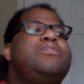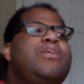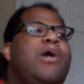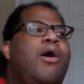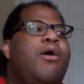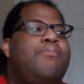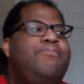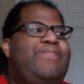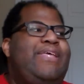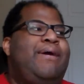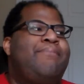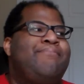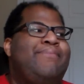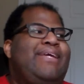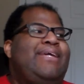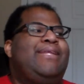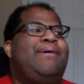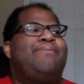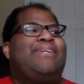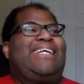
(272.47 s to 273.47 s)
So them
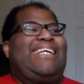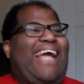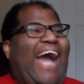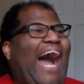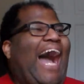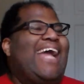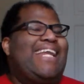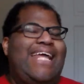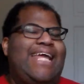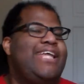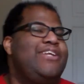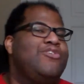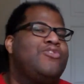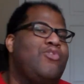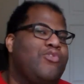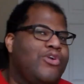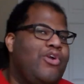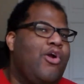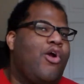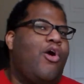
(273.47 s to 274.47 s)
being able to kind of end it
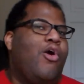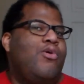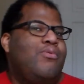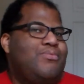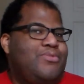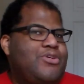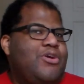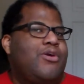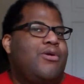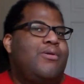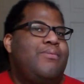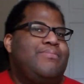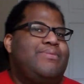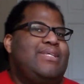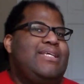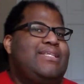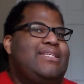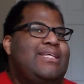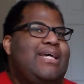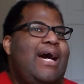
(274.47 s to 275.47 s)
on their own terms
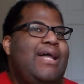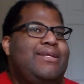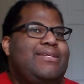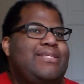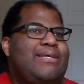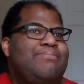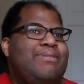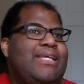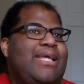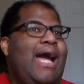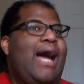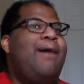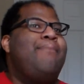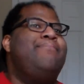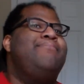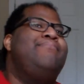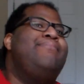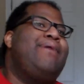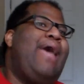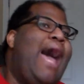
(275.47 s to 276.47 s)
is kind of something
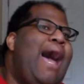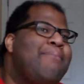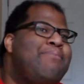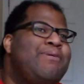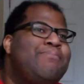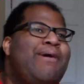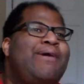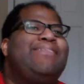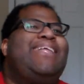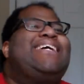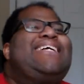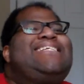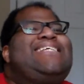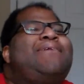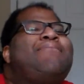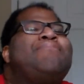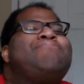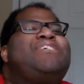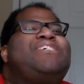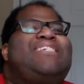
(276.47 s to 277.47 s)
I'm happy about. Like I
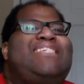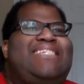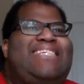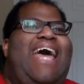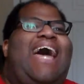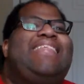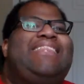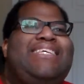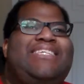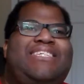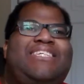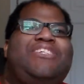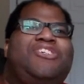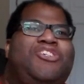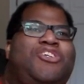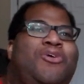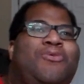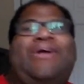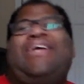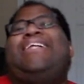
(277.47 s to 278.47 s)
said, I'm just sad to see the
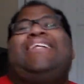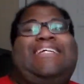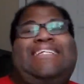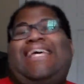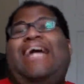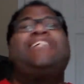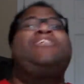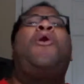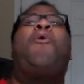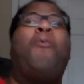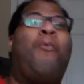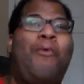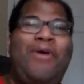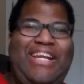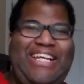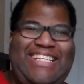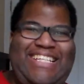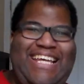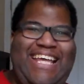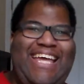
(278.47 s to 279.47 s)
show end because I don't
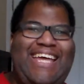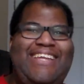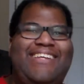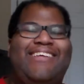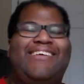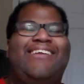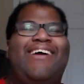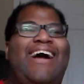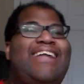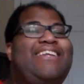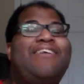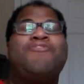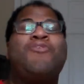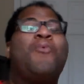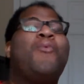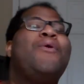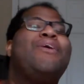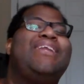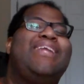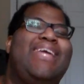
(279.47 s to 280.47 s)
want it to end. You know, I never
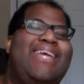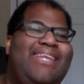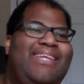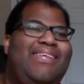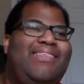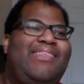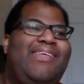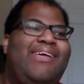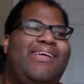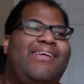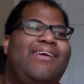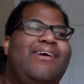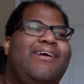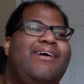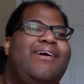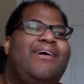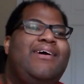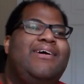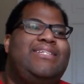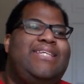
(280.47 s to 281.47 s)
want anything
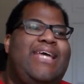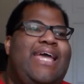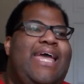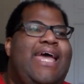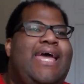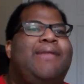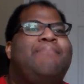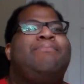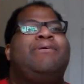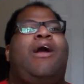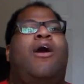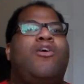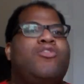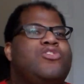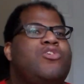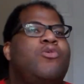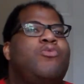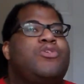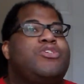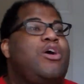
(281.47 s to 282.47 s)
to end. But
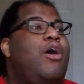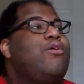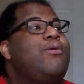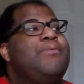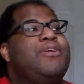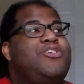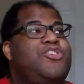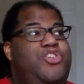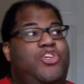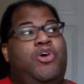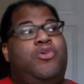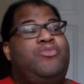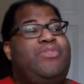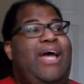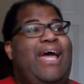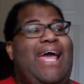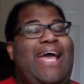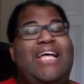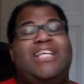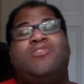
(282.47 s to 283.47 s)
also, we're talking about a show
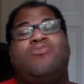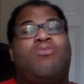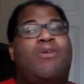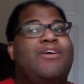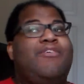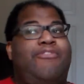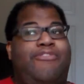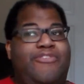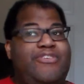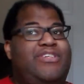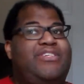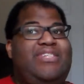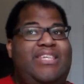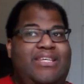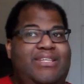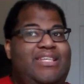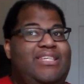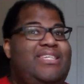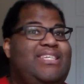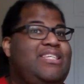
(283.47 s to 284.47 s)
that has run for
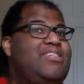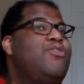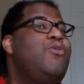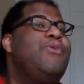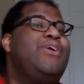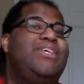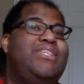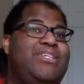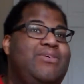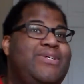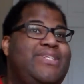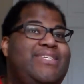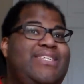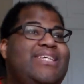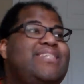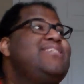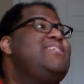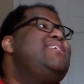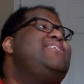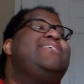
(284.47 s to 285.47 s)
six, this is going into its
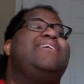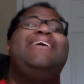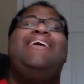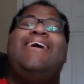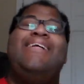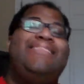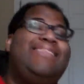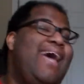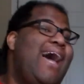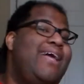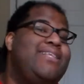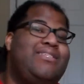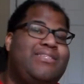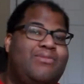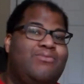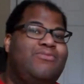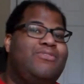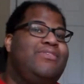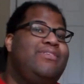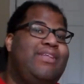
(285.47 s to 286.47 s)
sixth season.
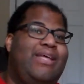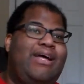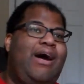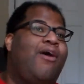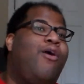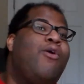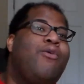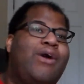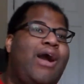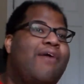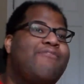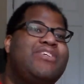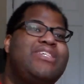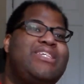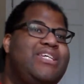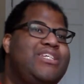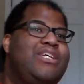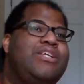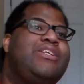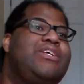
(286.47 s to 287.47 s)
That's a whole
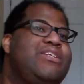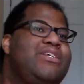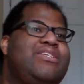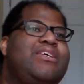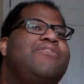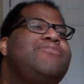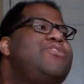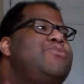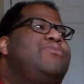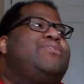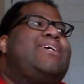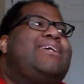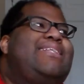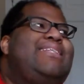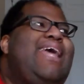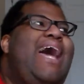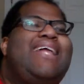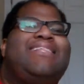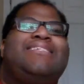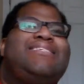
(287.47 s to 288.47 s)
conversation in itself too. Is
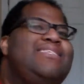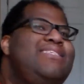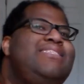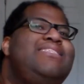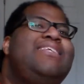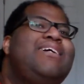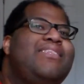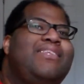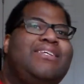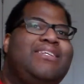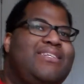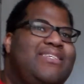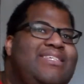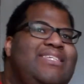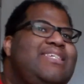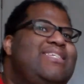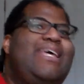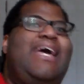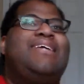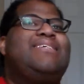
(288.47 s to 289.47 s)
like, that's nothing to
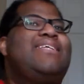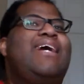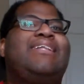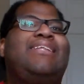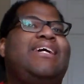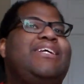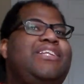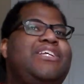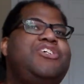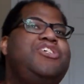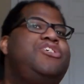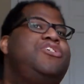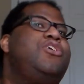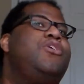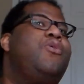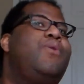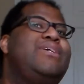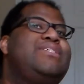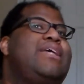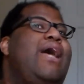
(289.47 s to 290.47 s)
sneeze at. It's not like this
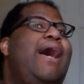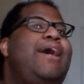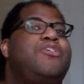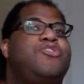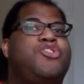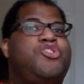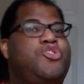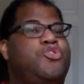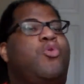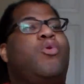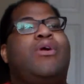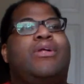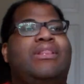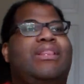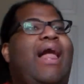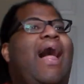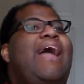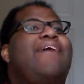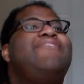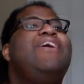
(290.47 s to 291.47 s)
show has had a short
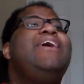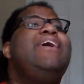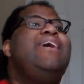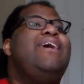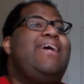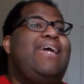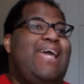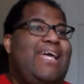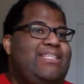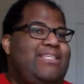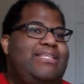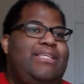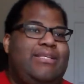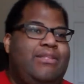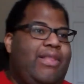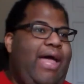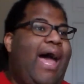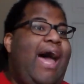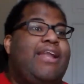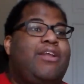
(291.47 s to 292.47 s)
life. It's
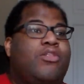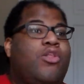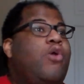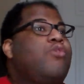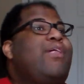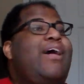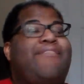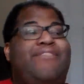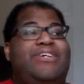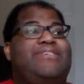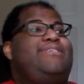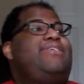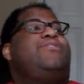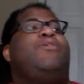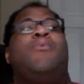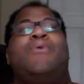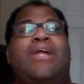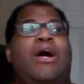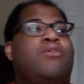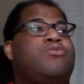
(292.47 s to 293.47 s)
had a long life, because
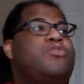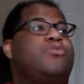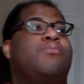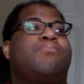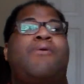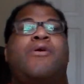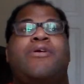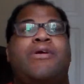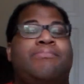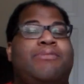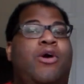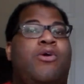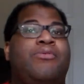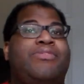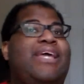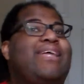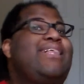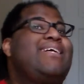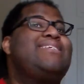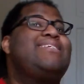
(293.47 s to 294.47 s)
someone else will brought up the
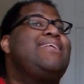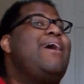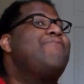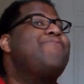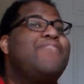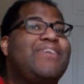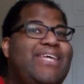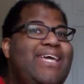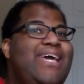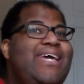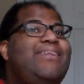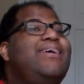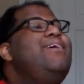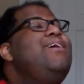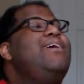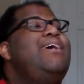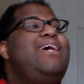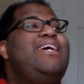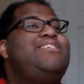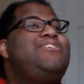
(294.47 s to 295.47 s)
whole thing. Let's not forget,
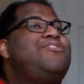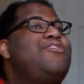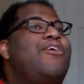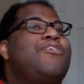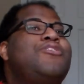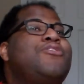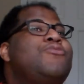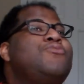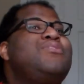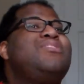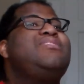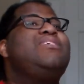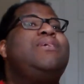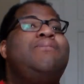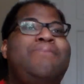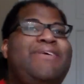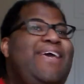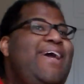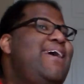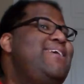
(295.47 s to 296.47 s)
It started on
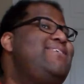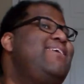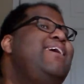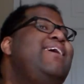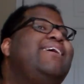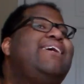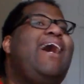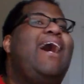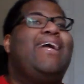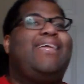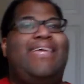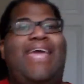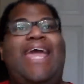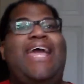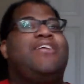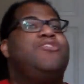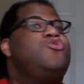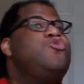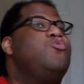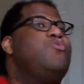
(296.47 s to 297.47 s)
C B S, got
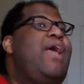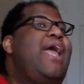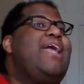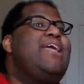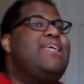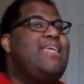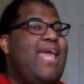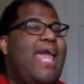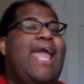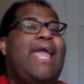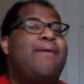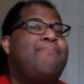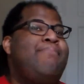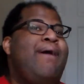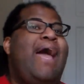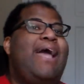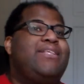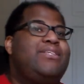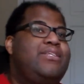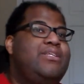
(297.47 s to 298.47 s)
canceled, and came
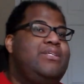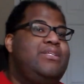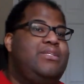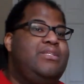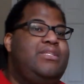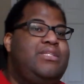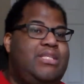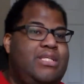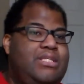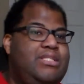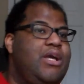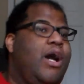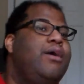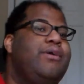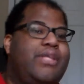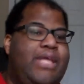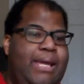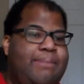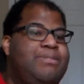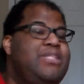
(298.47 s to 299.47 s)
back to the C
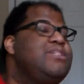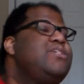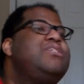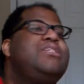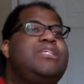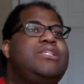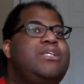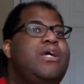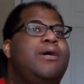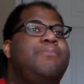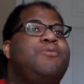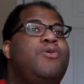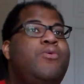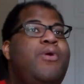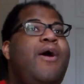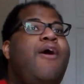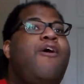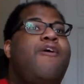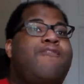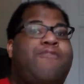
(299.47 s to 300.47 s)
W, came to the C
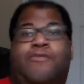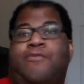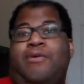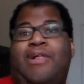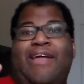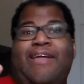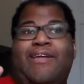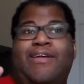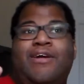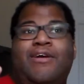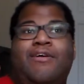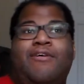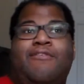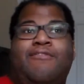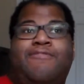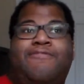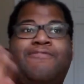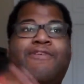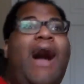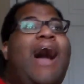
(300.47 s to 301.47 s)
W for like
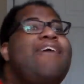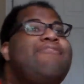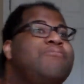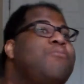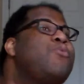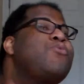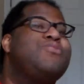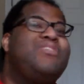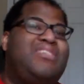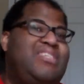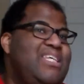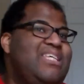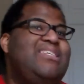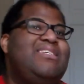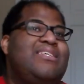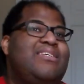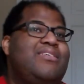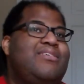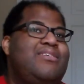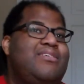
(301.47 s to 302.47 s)
five more
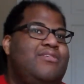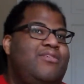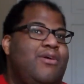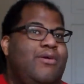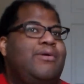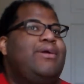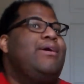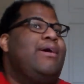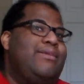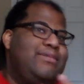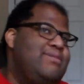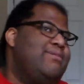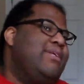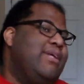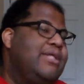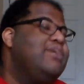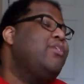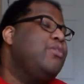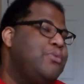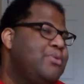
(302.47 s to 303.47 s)
seasons, you know,
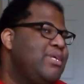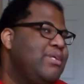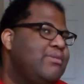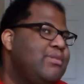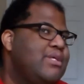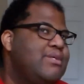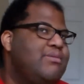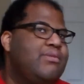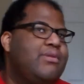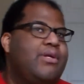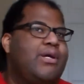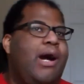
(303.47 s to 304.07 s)
including the